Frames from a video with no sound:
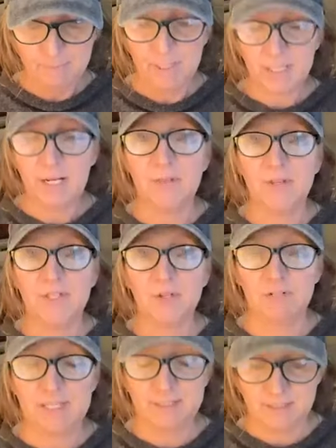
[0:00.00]
but others
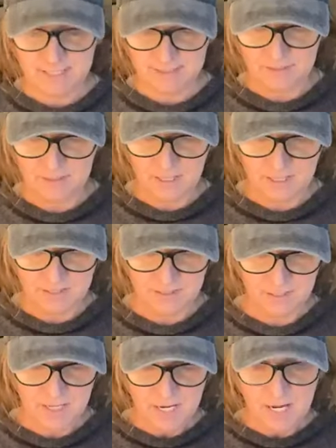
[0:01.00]
crystallize and
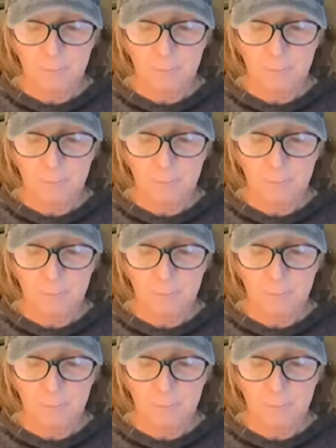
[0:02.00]
harden.